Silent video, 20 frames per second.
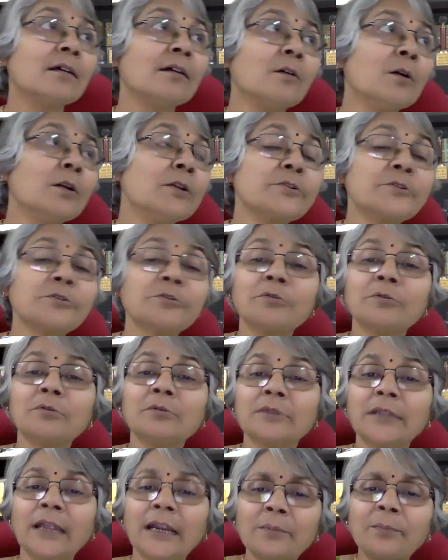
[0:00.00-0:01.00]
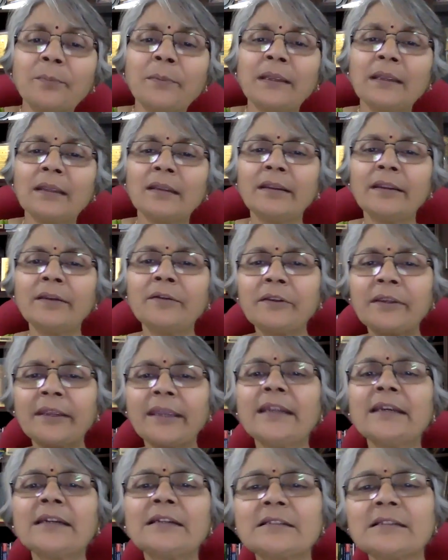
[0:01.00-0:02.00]
also that may
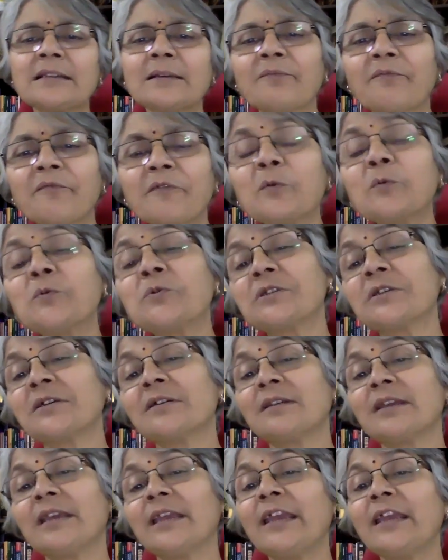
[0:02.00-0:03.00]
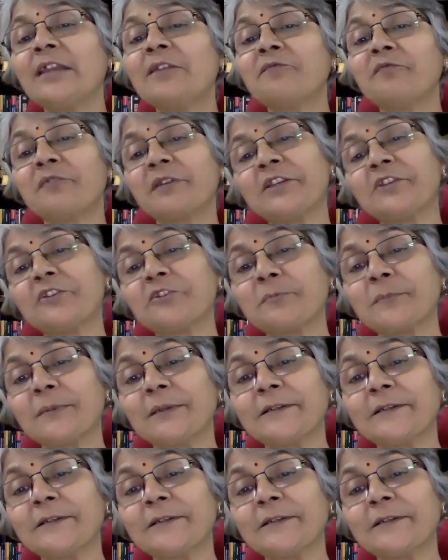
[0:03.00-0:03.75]
indicate some future infringement.